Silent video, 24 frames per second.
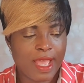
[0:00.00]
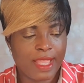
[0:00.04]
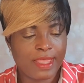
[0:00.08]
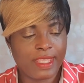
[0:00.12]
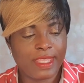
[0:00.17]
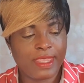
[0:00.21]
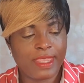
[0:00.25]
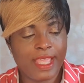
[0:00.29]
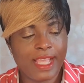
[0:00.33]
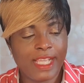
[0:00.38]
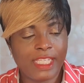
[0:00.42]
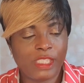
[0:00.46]

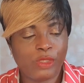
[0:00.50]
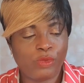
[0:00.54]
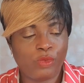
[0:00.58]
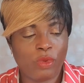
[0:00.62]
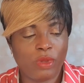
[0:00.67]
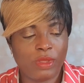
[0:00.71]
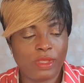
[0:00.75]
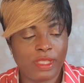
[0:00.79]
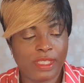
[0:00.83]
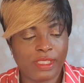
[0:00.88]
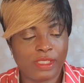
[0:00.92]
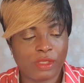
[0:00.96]
The next
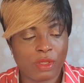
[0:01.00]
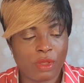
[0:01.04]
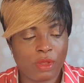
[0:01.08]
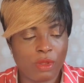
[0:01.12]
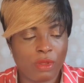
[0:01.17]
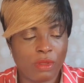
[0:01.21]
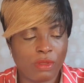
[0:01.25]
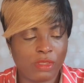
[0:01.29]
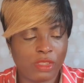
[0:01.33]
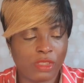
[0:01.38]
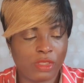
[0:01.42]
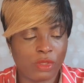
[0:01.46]
one is
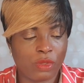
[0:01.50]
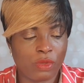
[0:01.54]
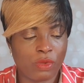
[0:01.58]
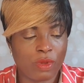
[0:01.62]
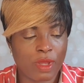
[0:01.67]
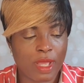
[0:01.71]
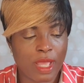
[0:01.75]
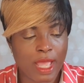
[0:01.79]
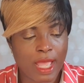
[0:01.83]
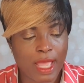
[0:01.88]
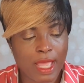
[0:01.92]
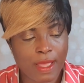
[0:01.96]

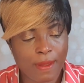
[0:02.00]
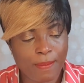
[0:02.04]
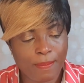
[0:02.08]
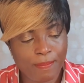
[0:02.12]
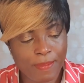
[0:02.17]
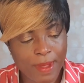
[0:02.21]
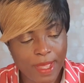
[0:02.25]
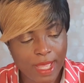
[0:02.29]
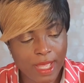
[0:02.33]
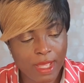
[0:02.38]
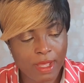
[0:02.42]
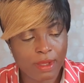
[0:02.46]
also
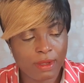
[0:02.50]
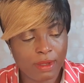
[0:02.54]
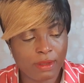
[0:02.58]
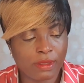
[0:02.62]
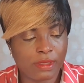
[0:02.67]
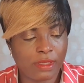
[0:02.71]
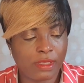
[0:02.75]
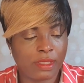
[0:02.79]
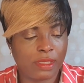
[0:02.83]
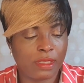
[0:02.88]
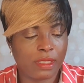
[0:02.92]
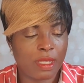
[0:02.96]

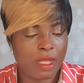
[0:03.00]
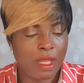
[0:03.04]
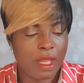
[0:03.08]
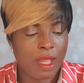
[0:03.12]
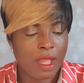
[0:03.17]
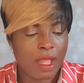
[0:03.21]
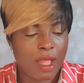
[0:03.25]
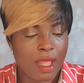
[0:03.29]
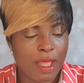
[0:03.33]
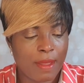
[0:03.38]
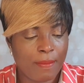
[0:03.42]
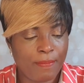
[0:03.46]
about
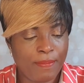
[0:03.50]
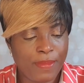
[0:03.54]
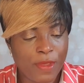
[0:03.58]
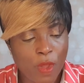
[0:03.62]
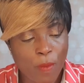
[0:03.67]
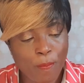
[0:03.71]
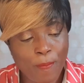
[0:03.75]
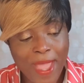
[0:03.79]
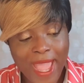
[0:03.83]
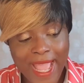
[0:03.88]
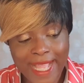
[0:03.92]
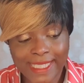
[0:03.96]

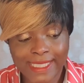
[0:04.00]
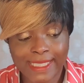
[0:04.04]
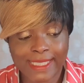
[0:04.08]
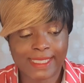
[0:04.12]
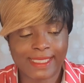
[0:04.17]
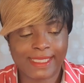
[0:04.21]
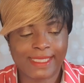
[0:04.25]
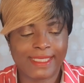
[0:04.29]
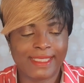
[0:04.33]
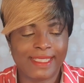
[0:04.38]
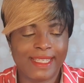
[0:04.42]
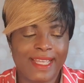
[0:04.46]
your
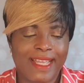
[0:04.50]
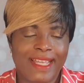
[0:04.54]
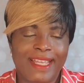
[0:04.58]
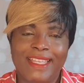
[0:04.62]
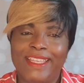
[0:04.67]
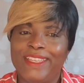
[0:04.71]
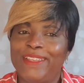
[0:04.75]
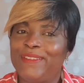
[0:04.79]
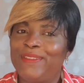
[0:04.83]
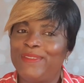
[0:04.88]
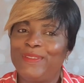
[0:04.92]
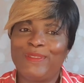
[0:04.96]
pets.
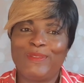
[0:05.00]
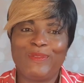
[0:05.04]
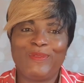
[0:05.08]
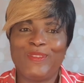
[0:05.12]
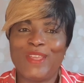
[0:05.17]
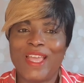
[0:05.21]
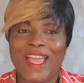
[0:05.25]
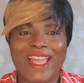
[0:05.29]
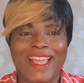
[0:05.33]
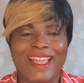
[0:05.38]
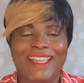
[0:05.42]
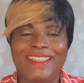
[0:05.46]

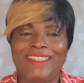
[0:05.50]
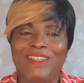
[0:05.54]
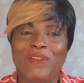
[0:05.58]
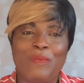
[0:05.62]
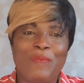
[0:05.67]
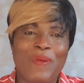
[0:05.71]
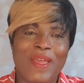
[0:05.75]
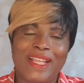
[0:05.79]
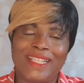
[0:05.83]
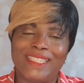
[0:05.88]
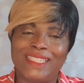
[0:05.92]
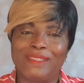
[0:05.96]
Yeah, your
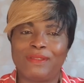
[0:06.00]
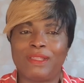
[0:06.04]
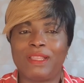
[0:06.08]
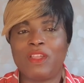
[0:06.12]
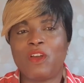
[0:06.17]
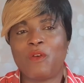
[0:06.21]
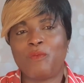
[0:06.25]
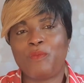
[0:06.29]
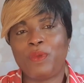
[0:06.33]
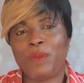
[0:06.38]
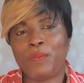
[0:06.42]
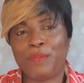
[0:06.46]
pets. A
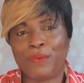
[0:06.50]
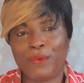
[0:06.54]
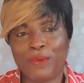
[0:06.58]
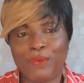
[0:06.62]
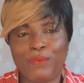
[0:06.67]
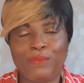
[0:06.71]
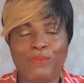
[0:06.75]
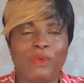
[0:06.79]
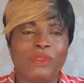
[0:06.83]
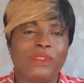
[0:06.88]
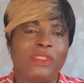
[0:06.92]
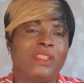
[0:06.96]
lot of
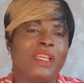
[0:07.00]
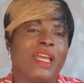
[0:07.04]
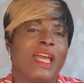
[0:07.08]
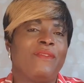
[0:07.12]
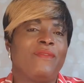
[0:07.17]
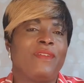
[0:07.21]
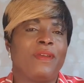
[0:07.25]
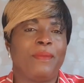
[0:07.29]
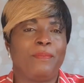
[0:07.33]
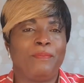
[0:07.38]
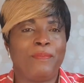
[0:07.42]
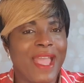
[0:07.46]
people want to
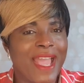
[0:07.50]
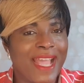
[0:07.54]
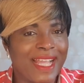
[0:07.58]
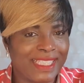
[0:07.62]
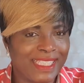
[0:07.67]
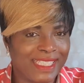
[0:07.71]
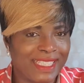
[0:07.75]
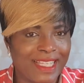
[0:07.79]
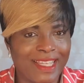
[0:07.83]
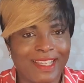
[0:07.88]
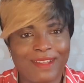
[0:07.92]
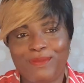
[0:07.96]
have a
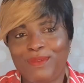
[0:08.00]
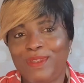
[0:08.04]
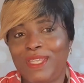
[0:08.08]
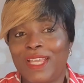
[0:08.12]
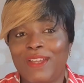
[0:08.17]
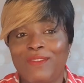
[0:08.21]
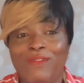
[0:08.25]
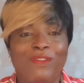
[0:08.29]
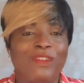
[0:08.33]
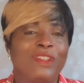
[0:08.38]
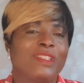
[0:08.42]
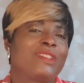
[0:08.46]
pet. We
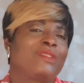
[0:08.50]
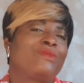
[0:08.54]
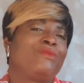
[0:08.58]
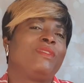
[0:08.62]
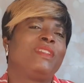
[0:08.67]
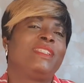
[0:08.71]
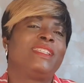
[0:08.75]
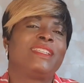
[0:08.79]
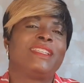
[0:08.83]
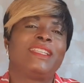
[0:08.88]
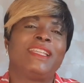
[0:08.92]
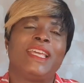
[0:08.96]
have just
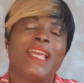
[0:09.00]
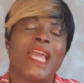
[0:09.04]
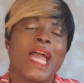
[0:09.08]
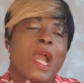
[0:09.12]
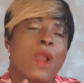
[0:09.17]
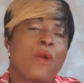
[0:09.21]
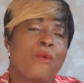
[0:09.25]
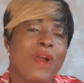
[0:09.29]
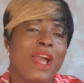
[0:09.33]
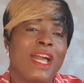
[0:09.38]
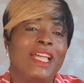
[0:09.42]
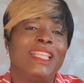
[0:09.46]
recently
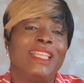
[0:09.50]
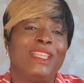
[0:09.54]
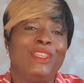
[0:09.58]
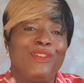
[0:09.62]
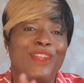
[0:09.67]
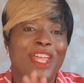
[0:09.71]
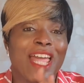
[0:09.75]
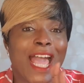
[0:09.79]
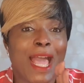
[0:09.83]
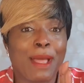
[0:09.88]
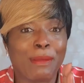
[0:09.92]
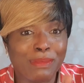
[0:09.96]
acquired a
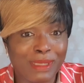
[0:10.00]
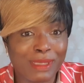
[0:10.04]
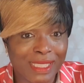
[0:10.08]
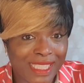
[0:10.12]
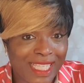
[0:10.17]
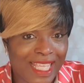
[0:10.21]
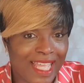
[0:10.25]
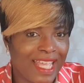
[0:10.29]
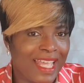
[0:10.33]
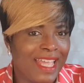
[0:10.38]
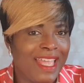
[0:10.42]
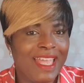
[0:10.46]
new
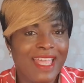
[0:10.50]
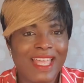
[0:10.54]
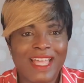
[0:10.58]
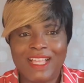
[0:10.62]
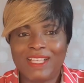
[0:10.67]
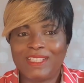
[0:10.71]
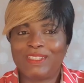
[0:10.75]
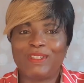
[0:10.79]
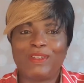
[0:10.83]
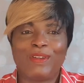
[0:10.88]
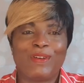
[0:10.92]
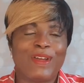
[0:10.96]
hamster,
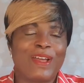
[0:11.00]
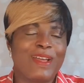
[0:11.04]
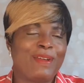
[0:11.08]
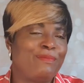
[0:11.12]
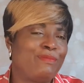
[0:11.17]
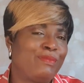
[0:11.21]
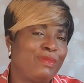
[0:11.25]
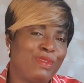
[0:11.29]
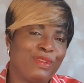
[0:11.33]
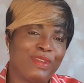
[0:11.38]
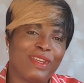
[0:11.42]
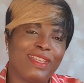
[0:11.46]
so
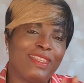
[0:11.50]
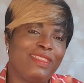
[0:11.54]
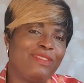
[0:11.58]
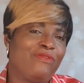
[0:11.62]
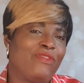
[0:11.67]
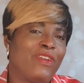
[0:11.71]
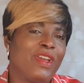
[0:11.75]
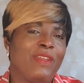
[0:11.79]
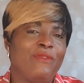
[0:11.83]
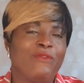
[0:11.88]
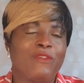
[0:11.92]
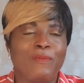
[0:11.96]
I'm looking
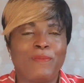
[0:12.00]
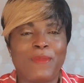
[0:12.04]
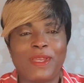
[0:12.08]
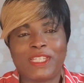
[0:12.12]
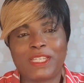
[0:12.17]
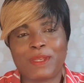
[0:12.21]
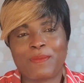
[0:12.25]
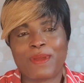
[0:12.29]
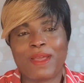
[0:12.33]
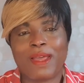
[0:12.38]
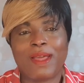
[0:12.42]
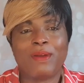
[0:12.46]
for
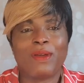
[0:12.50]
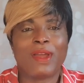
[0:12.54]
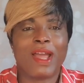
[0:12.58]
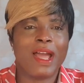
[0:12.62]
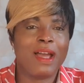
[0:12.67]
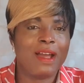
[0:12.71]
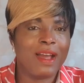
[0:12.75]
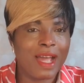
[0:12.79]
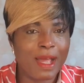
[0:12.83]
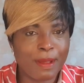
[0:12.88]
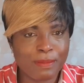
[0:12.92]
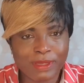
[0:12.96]
information about
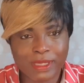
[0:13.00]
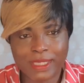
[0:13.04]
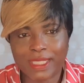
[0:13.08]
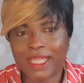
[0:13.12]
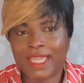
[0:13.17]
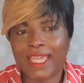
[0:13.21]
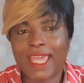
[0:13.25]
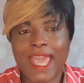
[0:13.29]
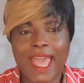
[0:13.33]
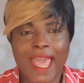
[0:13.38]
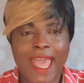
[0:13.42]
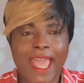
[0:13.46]

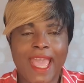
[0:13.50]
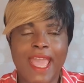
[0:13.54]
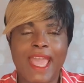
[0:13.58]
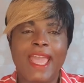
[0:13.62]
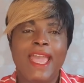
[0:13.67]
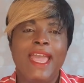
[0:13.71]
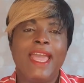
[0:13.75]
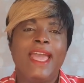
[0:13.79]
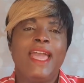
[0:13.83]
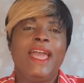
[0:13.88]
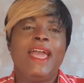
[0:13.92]
hamster care,